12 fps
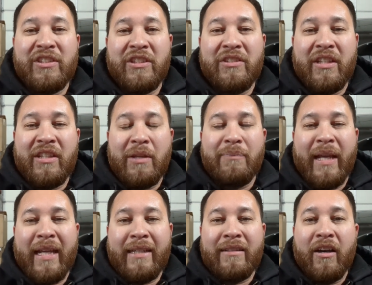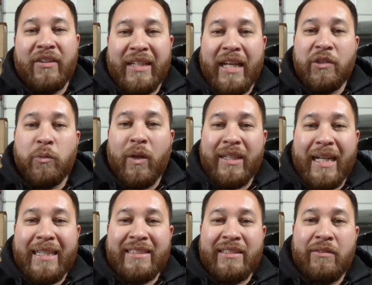year that they made on the
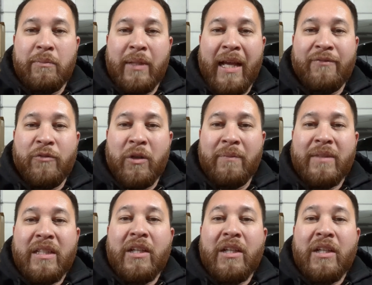S197 platform.